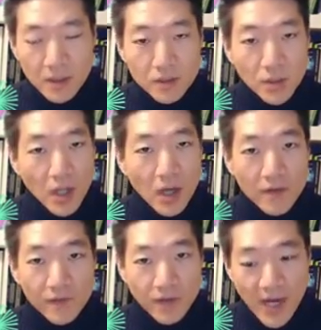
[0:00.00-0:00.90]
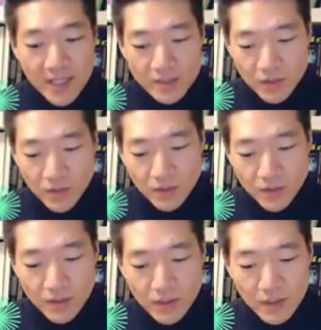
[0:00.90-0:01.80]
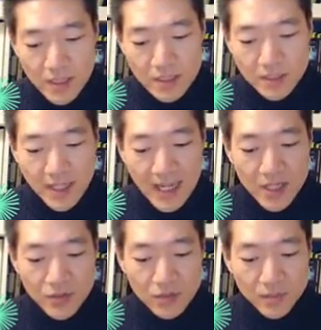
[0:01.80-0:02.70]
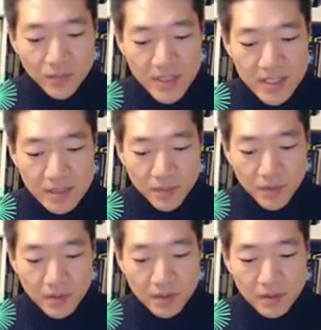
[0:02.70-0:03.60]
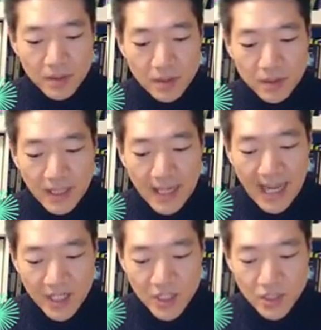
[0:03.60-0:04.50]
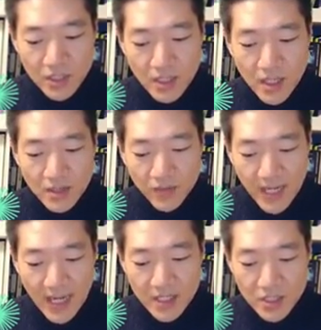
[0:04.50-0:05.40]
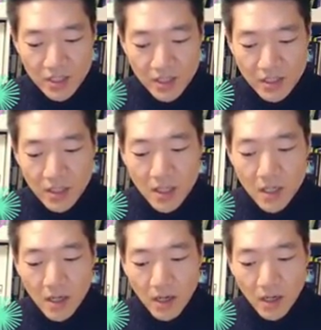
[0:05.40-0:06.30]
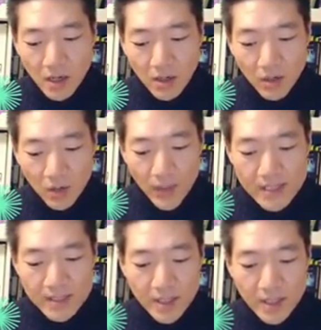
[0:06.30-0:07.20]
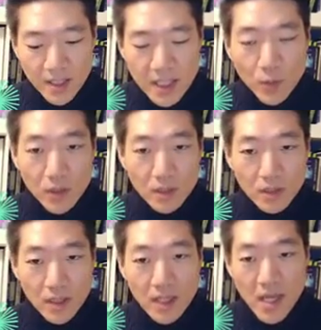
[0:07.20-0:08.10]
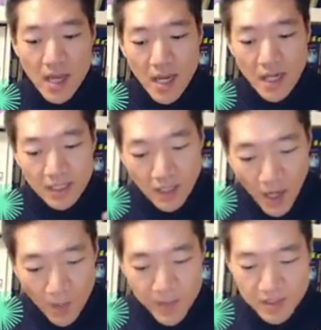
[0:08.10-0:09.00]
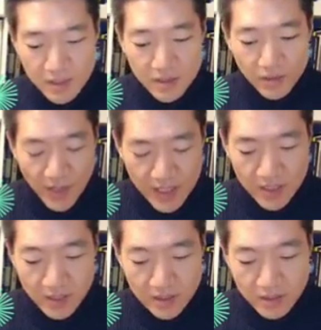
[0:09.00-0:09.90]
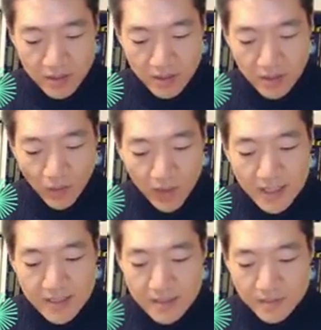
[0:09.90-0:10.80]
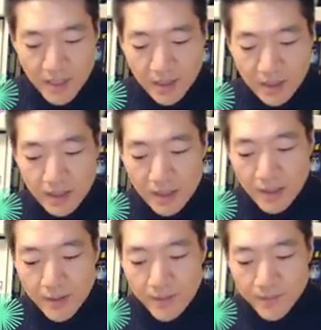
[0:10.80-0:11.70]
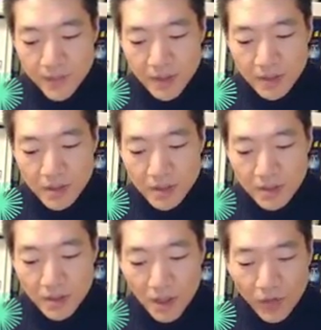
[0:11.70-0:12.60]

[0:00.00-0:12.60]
The law of gratitude is the natural principle that action and reaction are always equal and in opposite directions. What does it mean? The